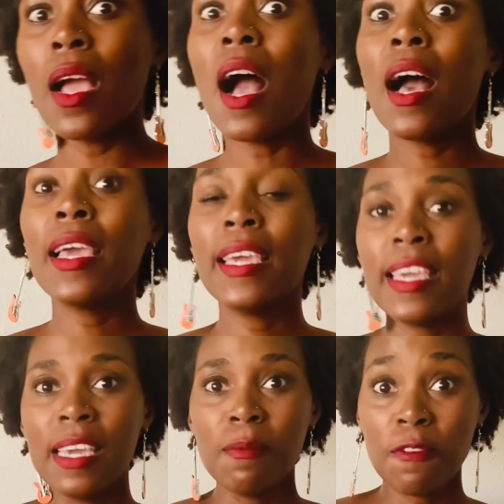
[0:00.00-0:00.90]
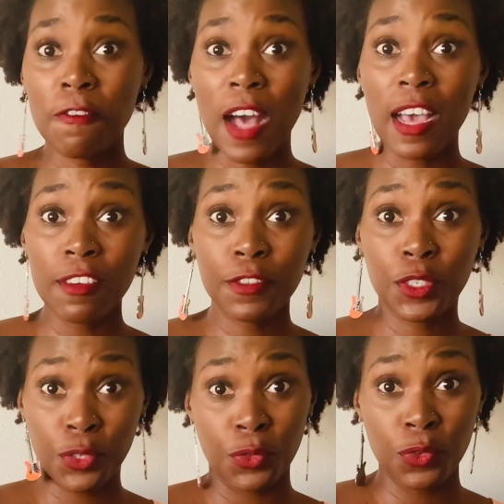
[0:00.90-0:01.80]
I am
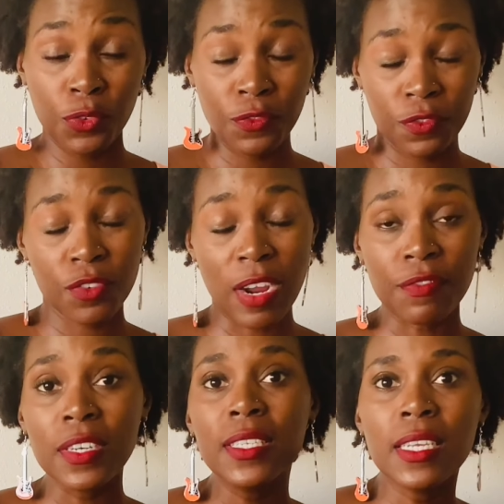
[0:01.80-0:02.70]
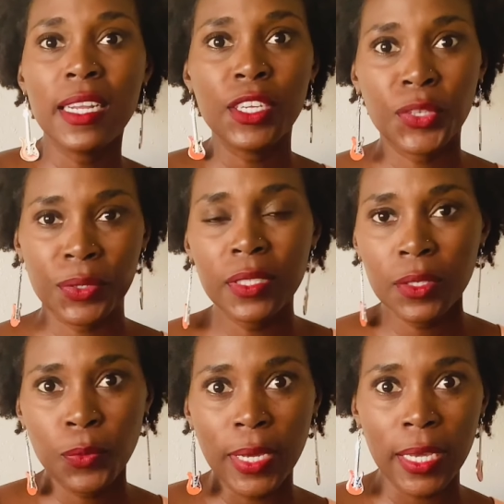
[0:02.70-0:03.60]
5'2", for reference, and I currently
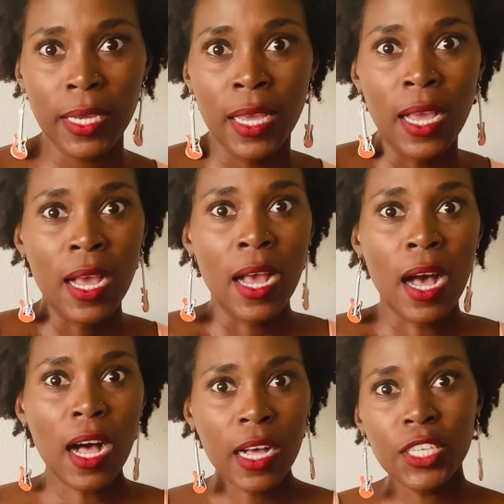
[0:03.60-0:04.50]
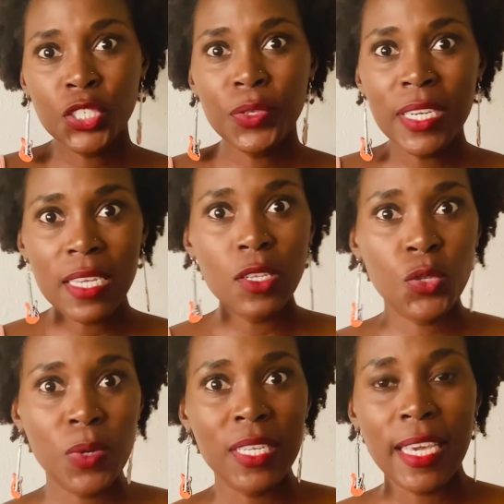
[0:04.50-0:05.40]
weigh
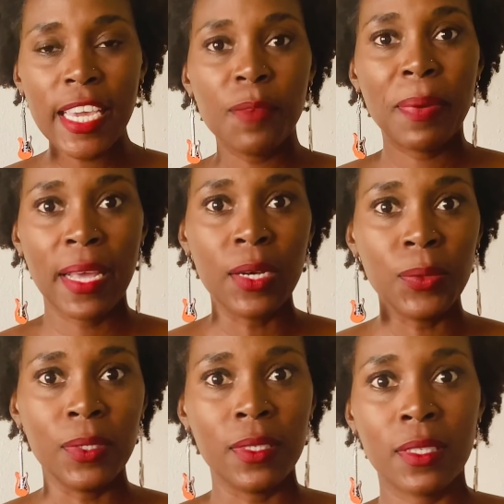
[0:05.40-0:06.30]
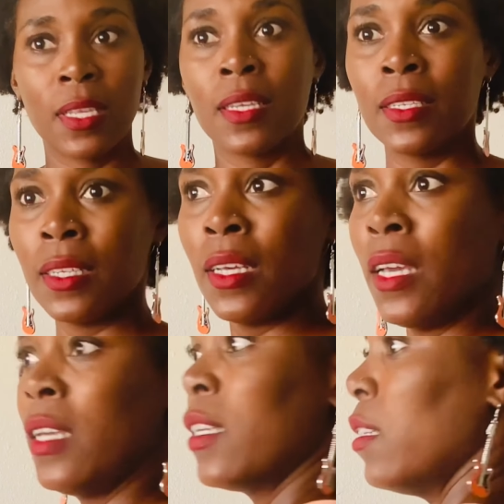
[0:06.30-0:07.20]
128 pounds.
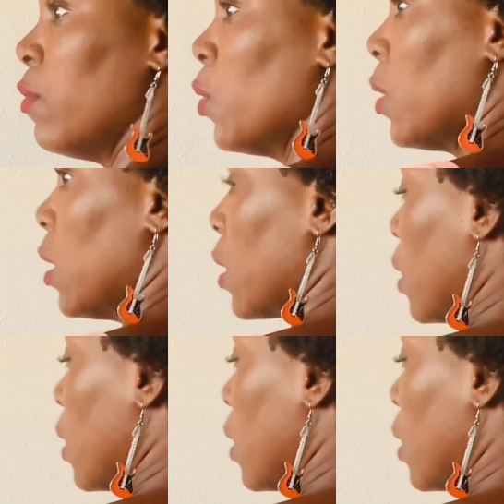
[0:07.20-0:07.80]
Give you a look.